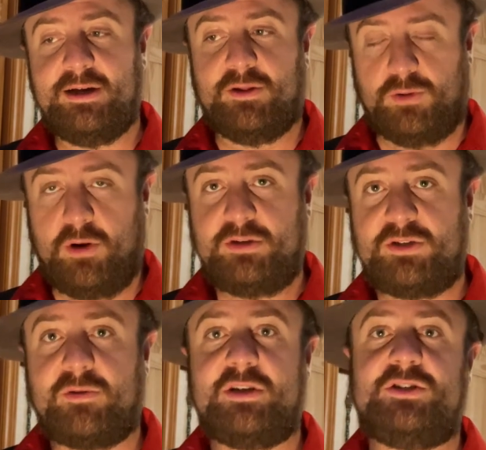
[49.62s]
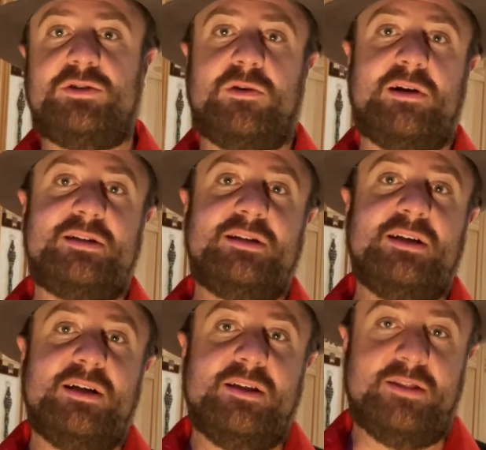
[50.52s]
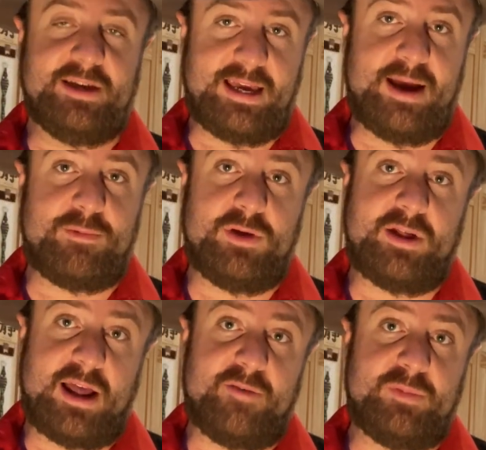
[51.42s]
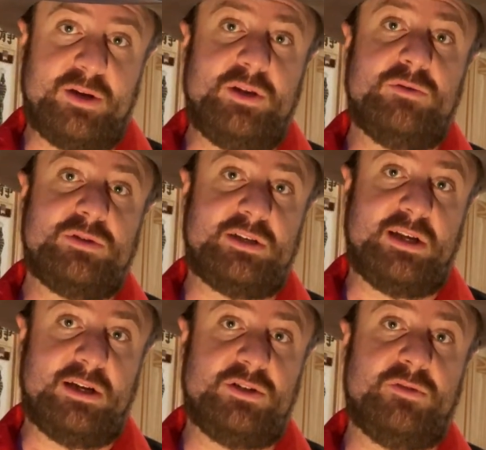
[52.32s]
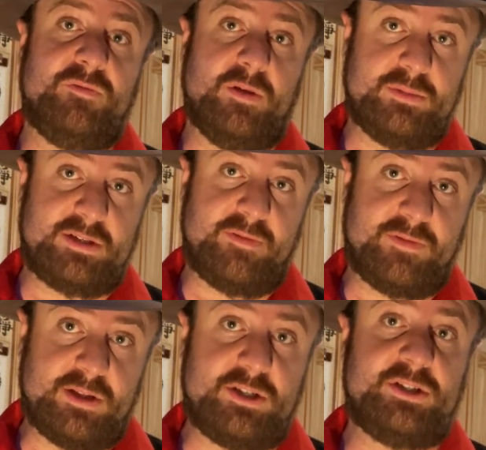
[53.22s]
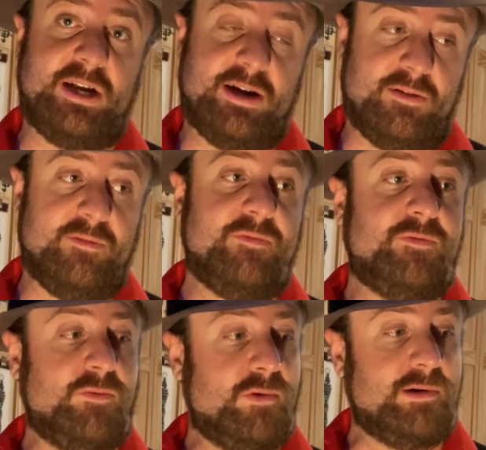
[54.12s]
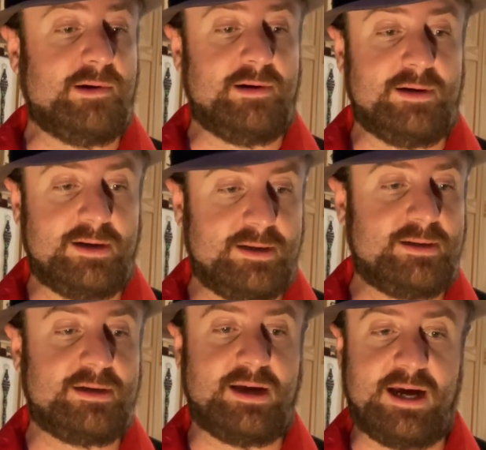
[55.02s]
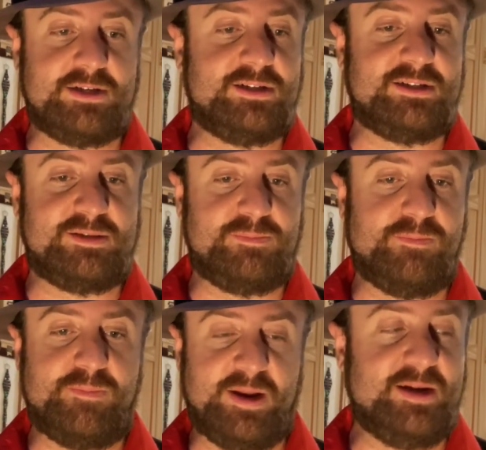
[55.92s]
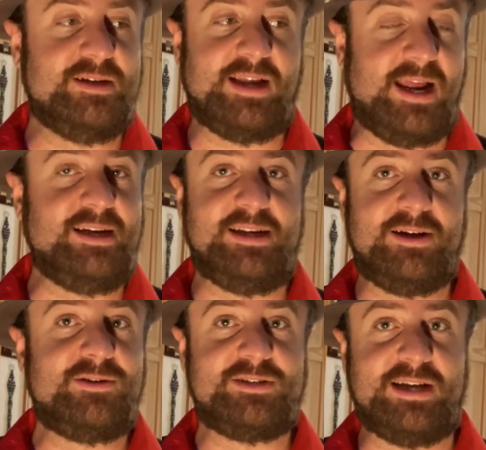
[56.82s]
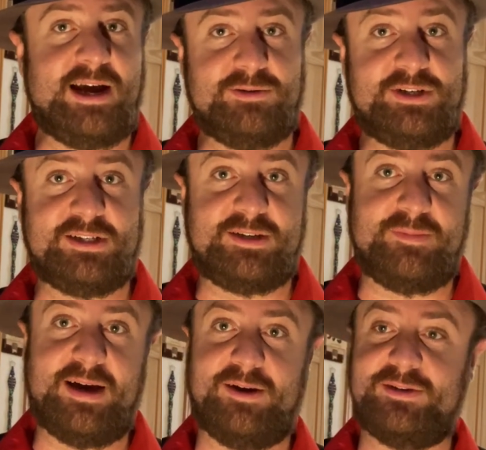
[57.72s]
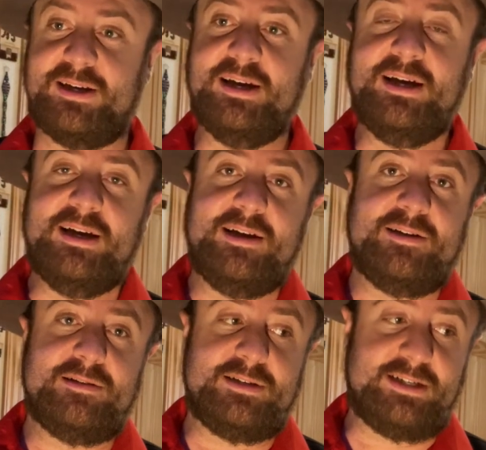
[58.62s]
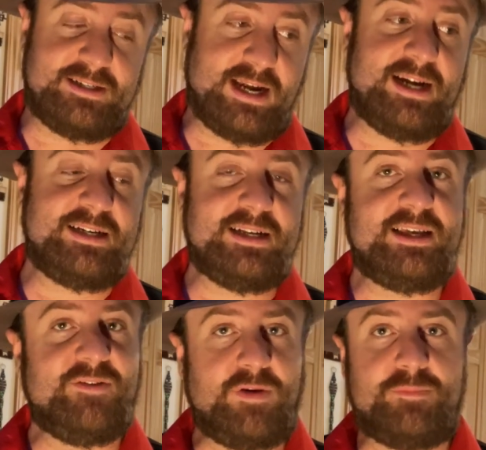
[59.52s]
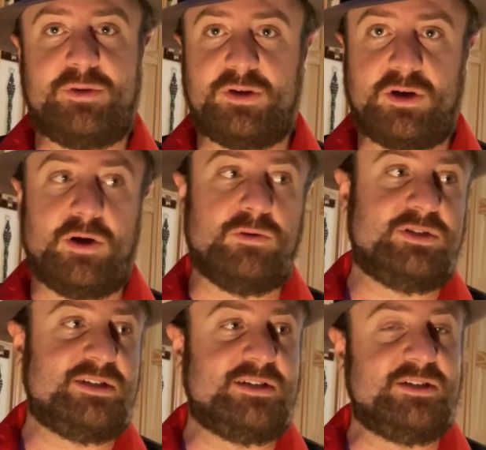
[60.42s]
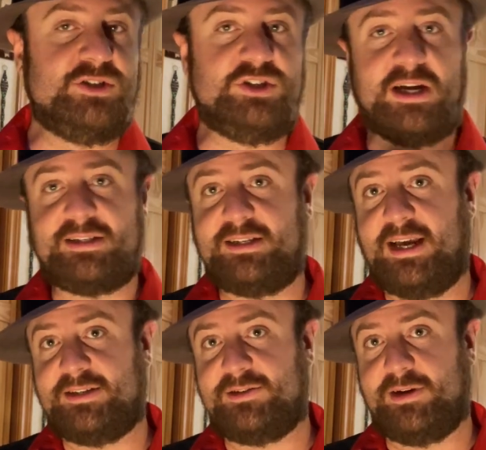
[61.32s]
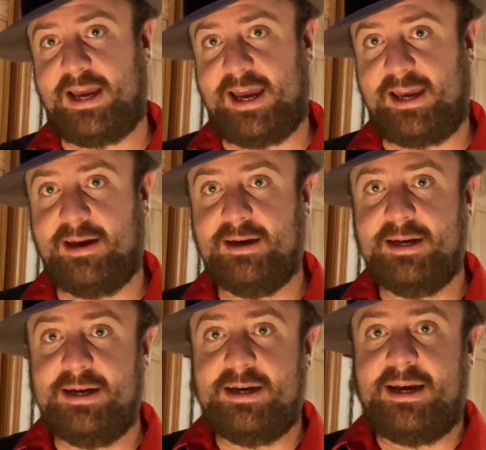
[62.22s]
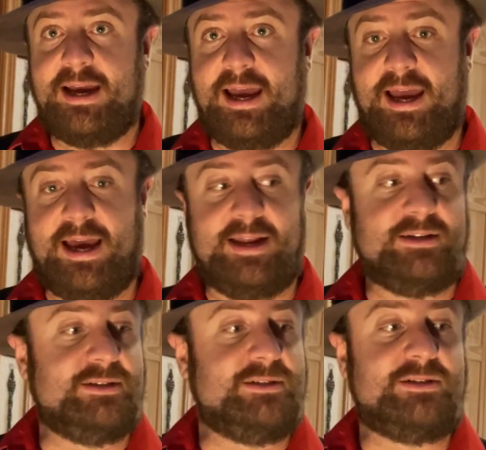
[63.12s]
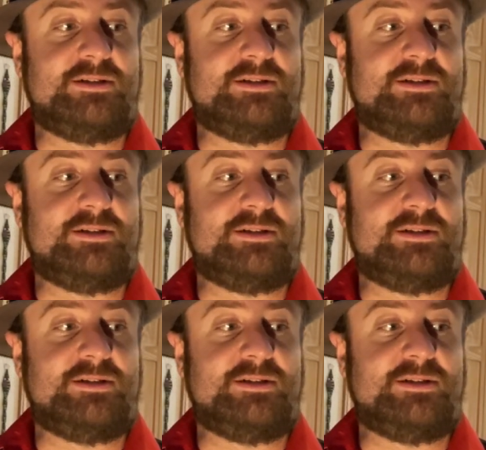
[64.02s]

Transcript: Long story short, the camera that I've been using to film stuff for this channel for, gosh, it's been ten years now, just about, decided to give up the ghost just yesterday. And